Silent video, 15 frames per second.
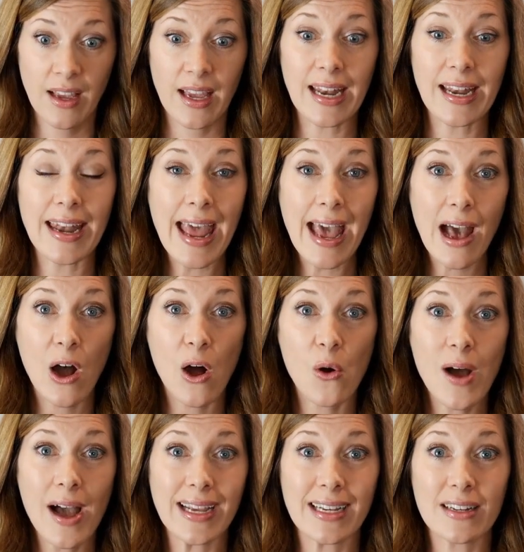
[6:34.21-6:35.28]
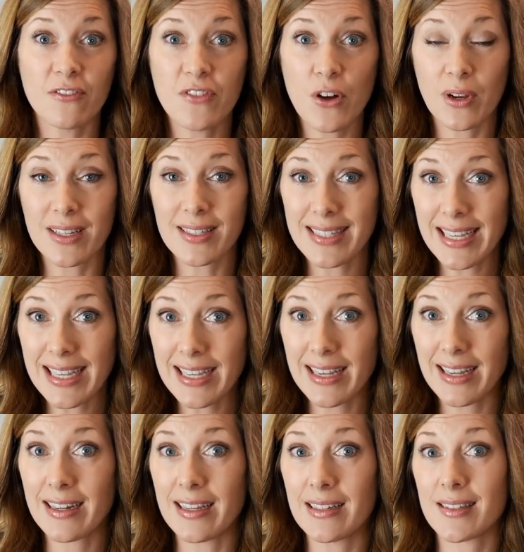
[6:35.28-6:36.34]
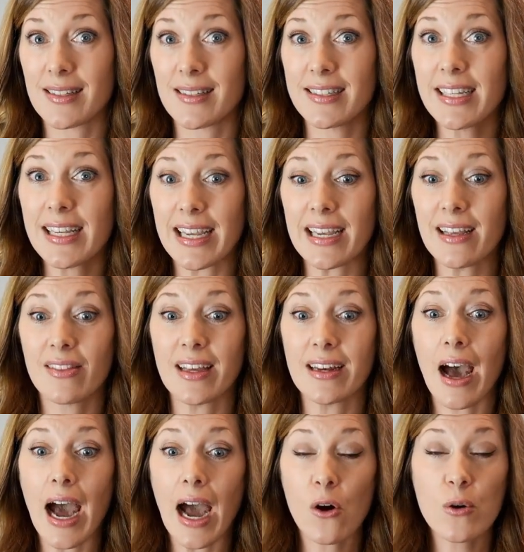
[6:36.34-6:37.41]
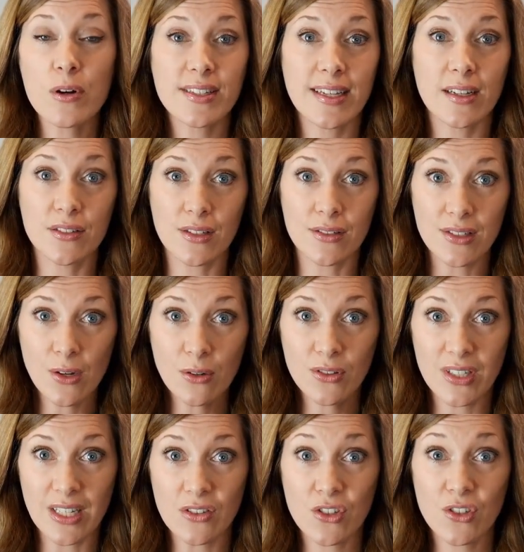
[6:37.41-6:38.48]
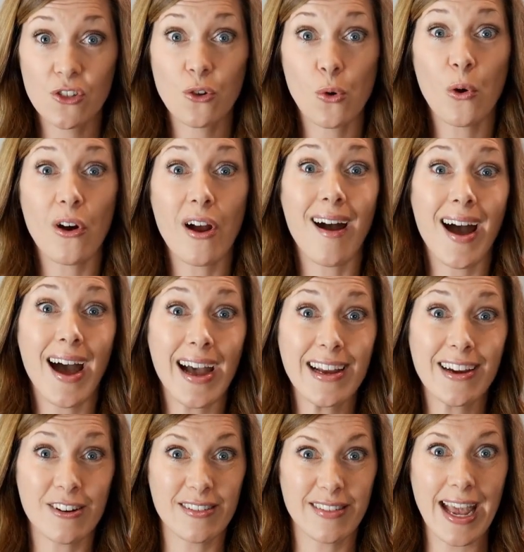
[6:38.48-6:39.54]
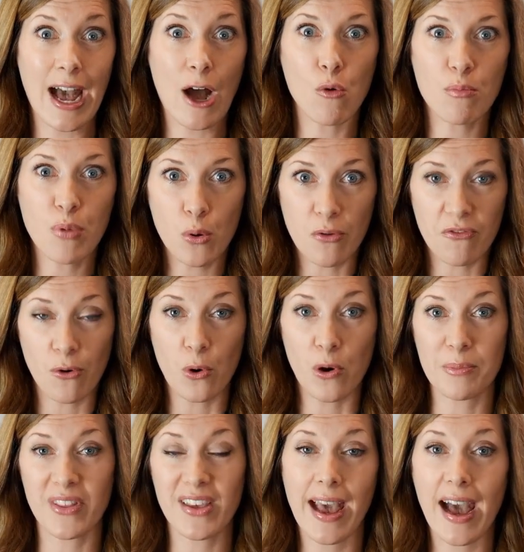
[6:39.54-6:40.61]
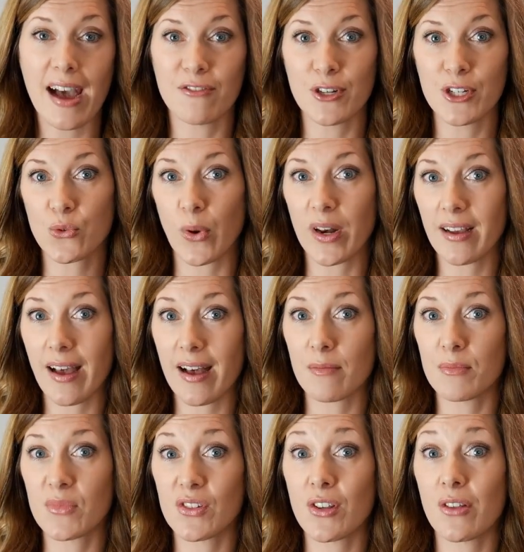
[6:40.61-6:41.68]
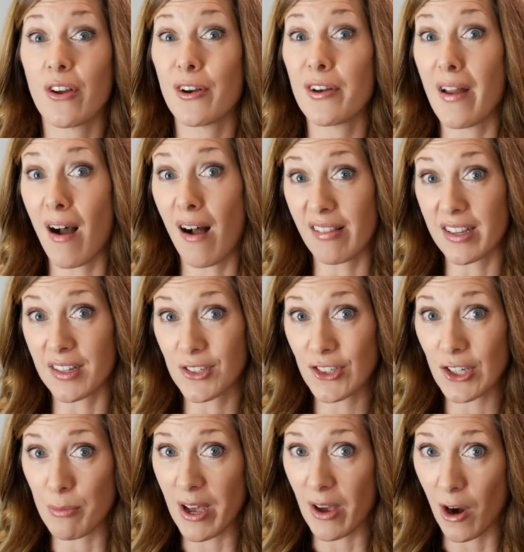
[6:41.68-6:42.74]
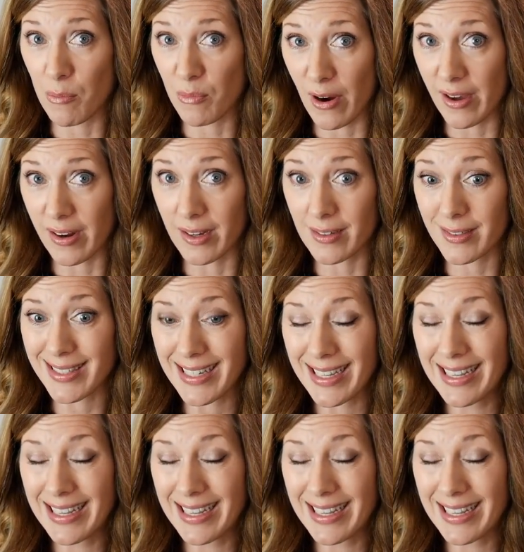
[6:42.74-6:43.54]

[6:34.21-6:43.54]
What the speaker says: And now I can focus in and see that our sales associates score higher. They outperform the average when it comes to their knowledge about our products,